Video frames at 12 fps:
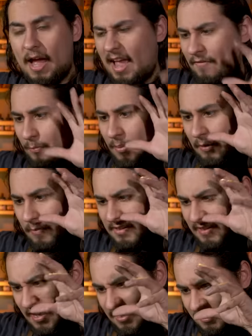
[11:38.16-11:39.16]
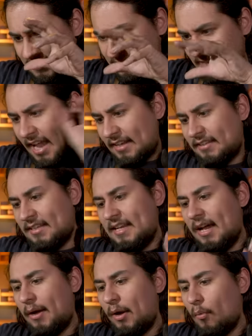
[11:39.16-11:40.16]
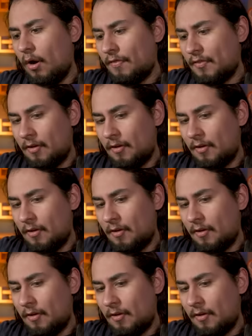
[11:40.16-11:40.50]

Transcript: I have the pigments exactly how I want